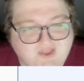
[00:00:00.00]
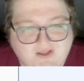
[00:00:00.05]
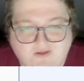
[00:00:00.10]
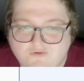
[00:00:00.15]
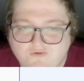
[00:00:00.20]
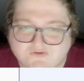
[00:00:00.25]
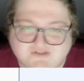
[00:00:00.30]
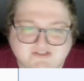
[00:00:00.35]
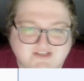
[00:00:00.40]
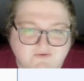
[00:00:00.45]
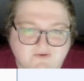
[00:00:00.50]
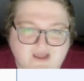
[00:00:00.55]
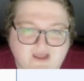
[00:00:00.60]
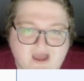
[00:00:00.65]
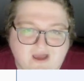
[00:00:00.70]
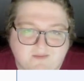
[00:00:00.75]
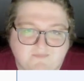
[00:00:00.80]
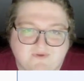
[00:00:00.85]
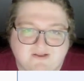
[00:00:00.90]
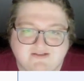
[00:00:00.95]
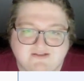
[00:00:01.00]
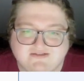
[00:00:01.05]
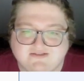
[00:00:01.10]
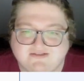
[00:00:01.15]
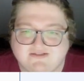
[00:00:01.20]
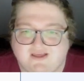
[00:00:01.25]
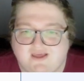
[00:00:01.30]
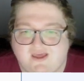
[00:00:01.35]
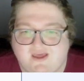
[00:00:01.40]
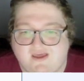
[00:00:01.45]
We'll see what
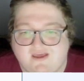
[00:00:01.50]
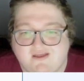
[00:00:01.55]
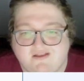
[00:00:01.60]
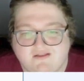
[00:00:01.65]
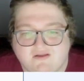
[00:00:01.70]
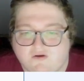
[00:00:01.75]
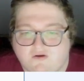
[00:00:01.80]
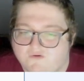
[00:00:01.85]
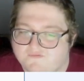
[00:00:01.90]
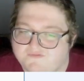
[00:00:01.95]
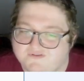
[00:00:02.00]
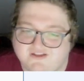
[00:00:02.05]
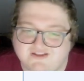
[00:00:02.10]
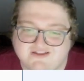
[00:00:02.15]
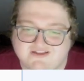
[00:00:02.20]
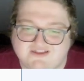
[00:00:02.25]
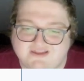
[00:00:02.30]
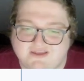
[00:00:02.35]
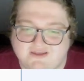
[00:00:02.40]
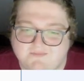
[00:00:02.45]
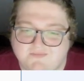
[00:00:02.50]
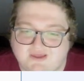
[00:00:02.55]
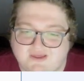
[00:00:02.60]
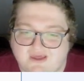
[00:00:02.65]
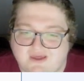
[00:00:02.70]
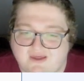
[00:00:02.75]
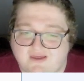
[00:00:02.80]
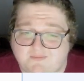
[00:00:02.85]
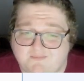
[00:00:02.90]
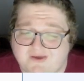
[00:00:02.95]
happens. And hopefully the team
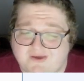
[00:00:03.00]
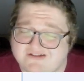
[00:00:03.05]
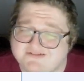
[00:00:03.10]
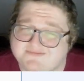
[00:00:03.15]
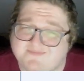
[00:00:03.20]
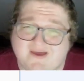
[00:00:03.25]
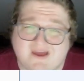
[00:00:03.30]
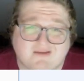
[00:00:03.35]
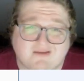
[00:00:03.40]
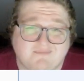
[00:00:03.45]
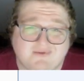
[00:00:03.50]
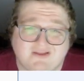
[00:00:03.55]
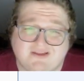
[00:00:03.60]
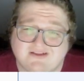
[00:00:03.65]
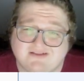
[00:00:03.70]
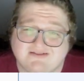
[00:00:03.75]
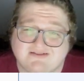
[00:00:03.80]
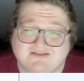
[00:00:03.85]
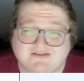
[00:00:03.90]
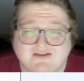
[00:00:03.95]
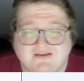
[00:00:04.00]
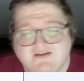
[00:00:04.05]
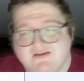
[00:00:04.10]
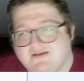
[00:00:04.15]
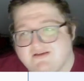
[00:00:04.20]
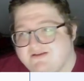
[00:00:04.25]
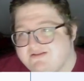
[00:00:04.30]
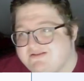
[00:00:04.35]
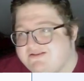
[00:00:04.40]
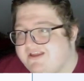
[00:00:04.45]
can bounce back, because
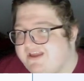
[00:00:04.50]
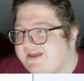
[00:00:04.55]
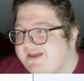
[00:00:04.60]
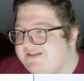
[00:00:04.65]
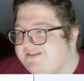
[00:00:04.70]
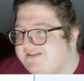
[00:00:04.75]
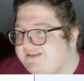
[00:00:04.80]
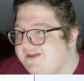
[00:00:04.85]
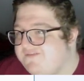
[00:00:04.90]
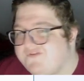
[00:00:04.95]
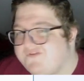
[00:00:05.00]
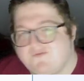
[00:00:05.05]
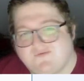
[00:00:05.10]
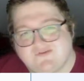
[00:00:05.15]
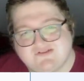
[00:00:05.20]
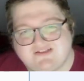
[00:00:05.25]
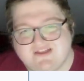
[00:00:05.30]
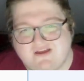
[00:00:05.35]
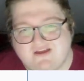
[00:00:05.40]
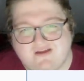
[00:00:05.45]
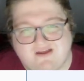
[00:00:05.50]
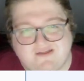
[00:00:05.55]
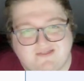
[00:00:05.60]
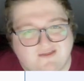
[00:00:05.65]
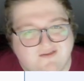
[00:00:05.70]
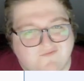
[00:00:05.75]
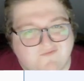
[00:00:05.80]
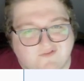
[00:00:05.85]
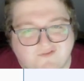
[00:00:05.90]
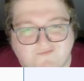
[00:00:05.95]
tonight the effort was there, I
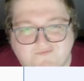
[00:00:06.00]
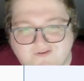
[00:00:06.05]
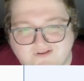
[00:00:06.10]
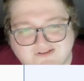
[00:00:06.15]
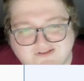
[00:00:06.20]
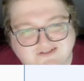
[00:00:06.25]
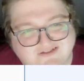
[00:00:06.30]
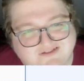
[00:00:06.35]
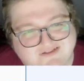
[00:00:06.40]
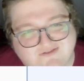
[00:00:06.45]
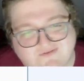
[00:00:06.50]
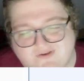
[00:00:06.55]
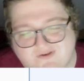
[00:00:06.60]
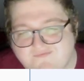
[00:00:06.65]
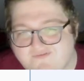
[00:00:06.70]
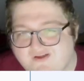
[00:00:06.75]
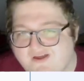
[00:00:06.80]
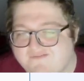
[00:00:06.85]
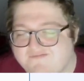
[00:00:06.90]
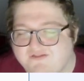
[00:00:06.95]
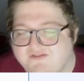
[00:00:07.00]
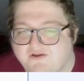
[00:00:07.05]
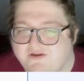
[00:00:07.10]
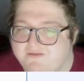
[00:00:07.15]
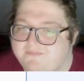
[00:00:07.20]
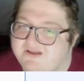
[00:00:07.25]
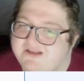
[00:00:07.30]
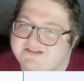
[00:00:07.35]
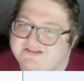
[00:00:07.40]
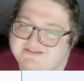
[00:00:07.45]
think, for the first 25, 30
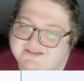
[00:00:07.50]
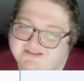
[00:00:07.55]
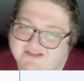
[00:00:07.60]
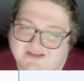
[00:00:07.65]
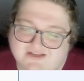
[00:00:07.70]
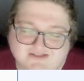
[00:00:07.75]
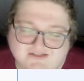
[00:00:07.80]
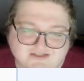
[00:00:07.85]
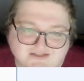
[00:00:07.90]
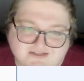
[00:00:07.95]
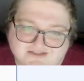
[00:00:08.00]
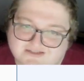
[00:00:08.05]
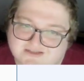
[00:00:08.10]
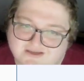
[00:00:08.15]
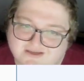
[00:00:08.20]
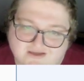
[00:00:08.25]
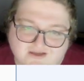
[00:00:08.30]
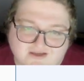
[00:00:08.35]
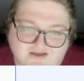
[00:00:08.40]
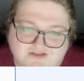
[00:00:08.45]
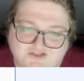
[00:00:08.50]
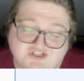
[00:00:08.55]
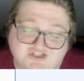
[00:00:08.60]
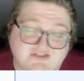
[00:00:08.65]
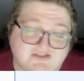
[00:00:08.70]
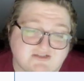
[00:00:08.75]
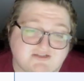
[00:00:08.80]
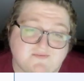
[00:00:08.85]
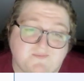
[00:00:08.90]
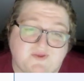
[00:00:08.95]
minutes, and then it just
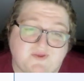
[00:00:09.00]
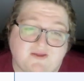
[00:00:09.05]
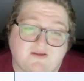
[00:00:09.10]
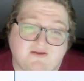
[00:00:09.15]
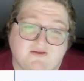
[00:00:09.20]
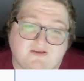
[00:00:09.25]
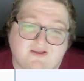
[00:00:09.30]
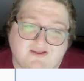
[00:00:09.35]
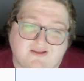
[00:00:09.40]
disappeared.